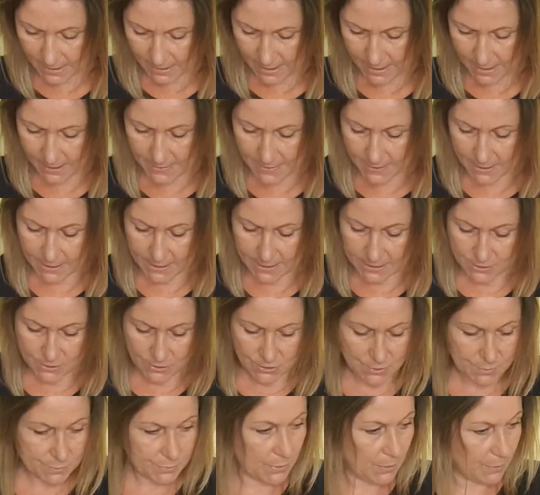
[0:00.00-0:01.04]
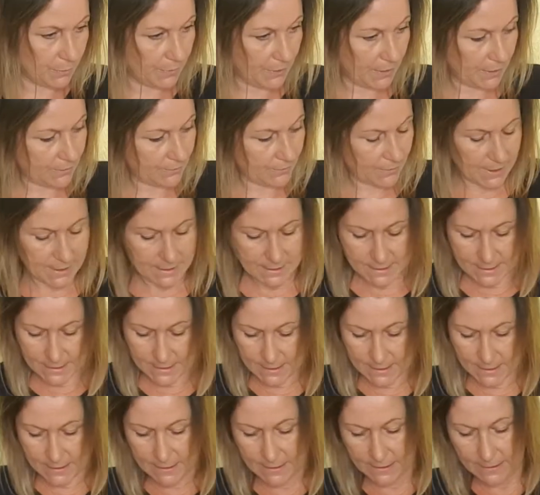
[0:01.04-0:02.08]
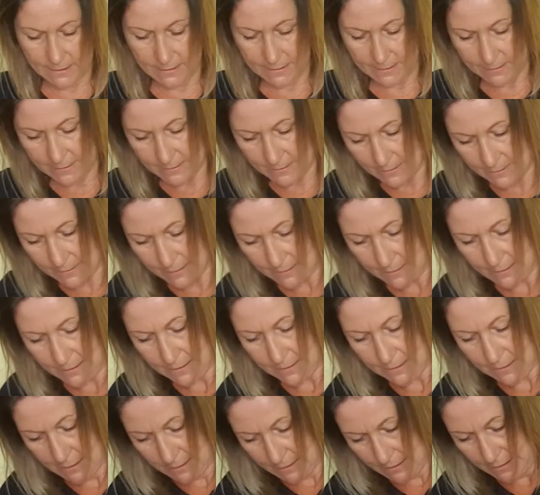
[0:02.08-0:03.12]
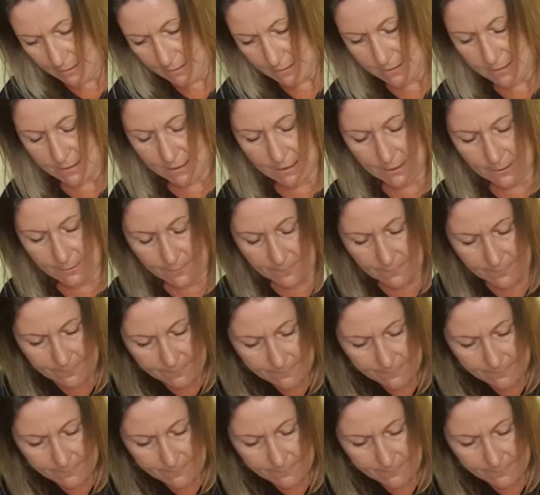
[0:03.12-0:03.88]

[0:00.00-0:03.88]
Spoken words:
And then let's just pop the other end in, like so.